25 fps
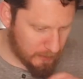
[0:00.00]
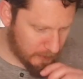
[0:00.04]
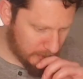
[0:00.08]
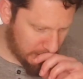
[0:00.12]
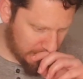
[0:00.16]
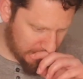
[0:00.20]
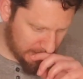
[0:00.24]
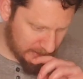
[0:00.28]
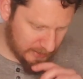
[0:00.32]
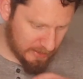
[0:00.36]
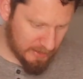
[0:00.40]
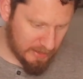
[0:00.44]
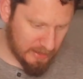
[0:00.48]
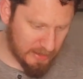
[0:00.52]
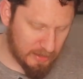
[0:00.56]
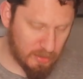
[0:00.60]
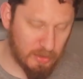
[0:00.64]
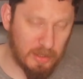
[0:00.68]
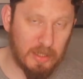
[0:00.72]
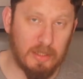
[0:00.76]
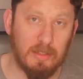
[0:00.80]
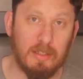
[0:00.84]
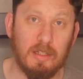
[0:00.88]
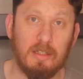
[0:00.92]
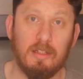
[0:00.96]
We did
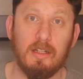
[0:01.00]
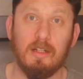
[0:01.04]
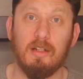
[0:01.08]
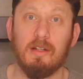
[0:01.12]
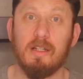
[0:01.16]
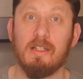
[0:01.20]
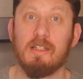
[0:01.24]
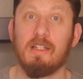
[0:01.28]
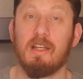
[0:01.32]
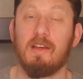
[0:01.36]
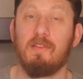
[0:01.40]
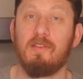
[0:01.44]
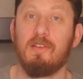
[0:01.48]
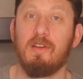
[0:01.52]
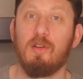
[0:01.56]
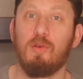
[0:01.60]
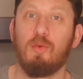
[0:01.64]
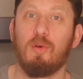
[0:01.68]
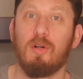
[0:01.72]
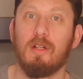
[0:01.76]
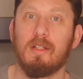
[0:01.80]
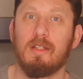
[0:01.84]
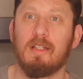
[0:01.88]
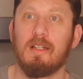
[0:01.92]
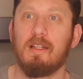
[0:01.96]
200 degrees. If you
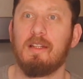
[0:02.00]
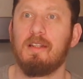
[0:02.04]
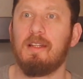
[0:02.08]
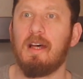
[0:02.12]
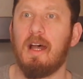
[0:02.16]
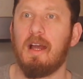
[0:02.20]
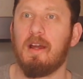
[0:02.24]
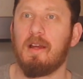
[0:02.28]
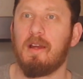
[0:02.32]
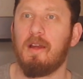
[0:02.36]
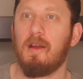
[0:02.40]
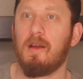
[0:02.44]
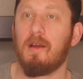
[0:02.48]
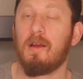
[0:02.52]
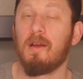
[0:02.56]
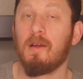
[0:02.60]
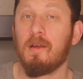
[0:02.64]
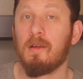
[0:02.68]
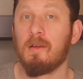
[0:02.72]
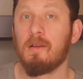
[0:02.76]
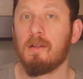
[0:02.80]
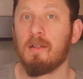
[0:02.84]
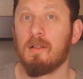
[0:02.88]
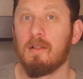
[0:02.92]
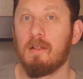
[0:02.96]
want it darker,
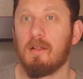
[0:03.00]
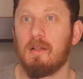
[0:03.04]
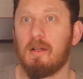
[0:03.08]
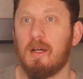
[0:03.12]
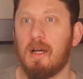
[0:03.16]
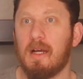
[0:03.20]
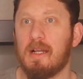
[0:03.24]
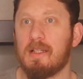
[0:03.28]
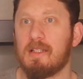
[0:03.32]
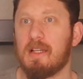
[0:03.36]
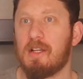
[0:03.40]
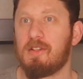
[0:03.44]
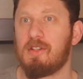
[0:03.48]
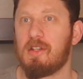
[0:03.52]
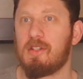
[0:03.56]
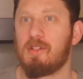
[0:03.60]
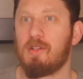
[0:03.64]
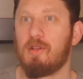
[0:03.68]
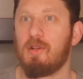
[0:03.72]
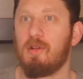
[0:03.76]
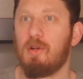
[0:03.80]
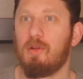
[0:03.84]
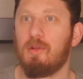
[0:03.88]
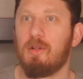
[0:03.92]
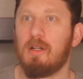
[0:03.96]
I suggest
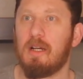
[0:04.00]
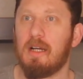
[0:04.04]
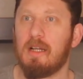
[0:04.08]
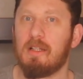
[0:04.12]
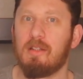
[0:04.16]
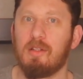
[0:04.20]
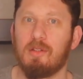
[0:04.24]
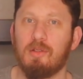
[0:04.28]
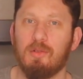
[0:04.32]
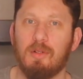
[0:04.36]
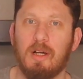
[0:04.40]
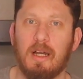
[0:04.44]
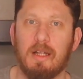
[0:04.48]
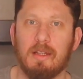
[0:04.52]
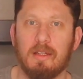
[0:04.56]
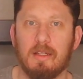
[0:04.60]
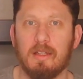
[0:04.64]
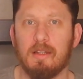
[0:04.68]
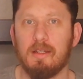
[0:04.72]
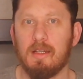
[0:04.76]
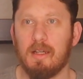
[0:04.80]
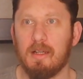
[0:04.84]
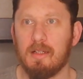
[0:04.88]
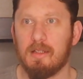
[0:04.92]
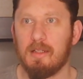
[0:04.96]
you go at
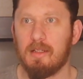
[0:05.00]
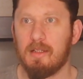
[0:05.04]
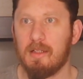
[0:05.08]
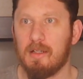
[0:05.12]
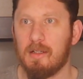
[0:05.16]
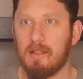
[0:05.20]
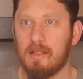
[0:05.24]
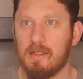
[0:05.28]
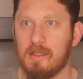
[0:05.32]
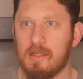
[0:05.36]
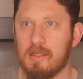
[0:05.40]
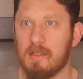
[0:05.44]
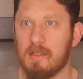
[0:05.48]
230 degrees.